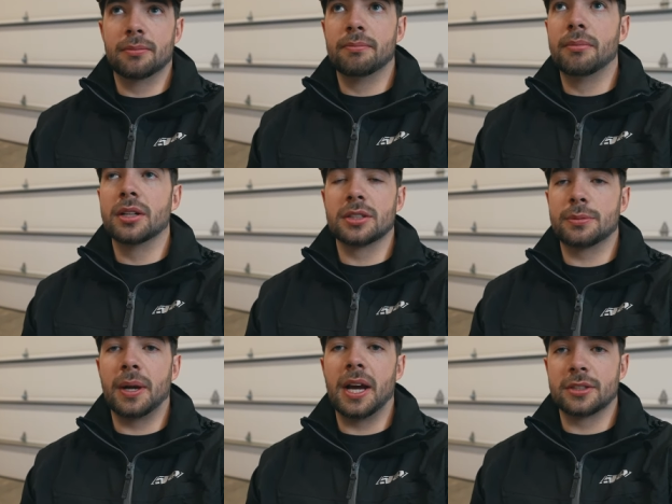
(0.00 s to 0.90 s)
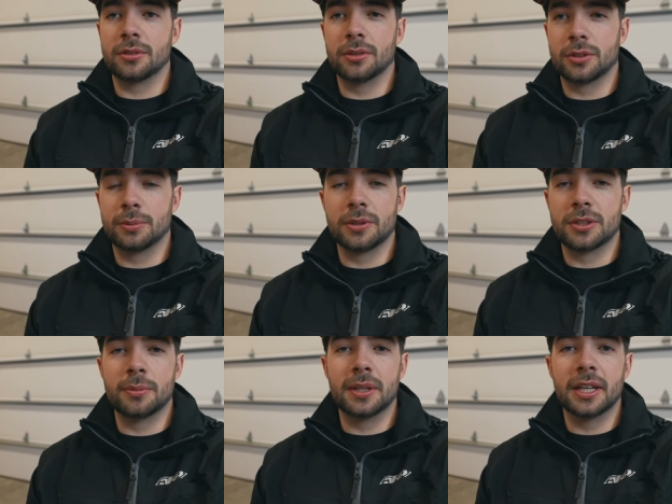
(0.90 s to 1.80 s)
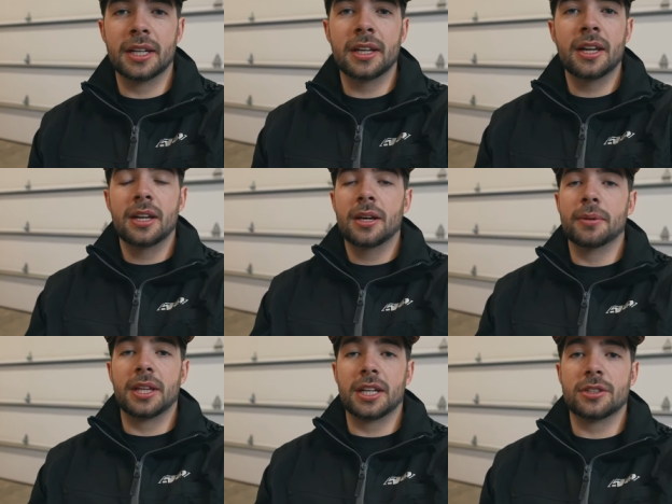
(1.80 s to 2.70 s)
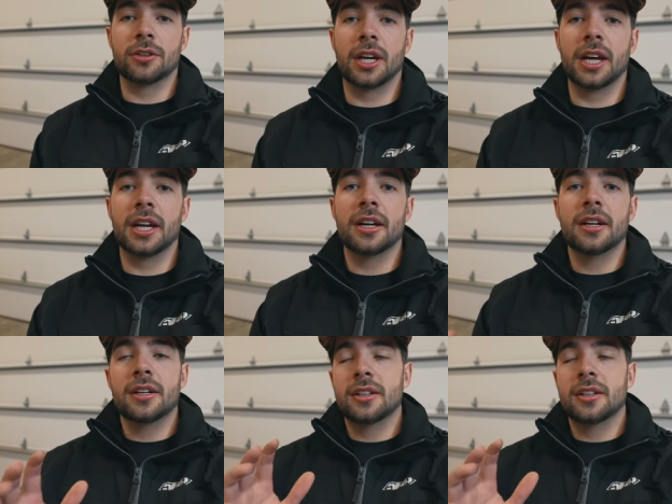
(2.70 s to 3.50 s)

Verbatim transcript: months past when it was supposed to be in, but that's okay.